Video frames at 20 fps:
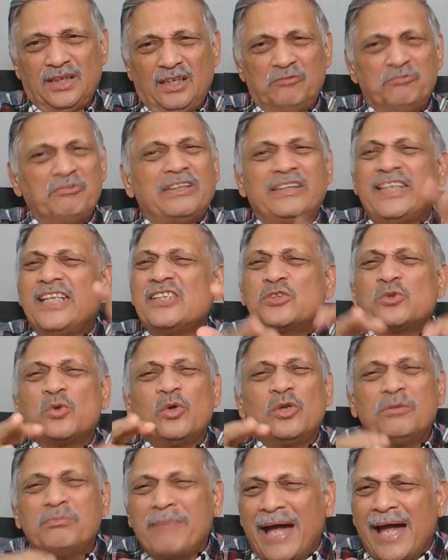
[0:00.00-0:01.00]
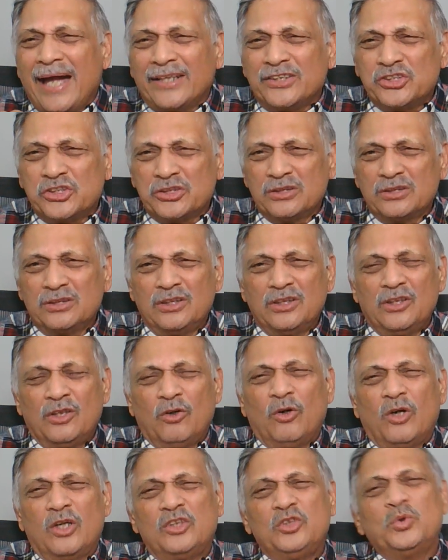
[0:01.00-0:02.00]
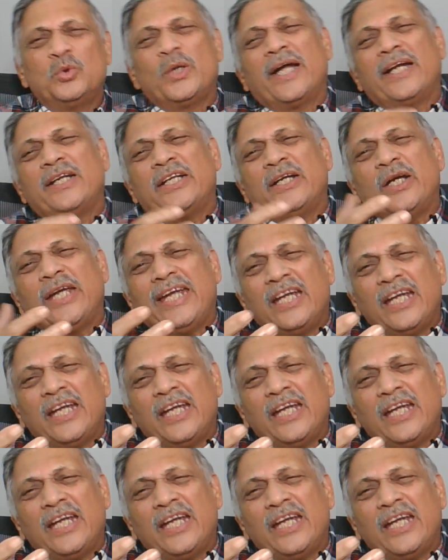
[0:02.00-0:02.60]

When things don't match, or you get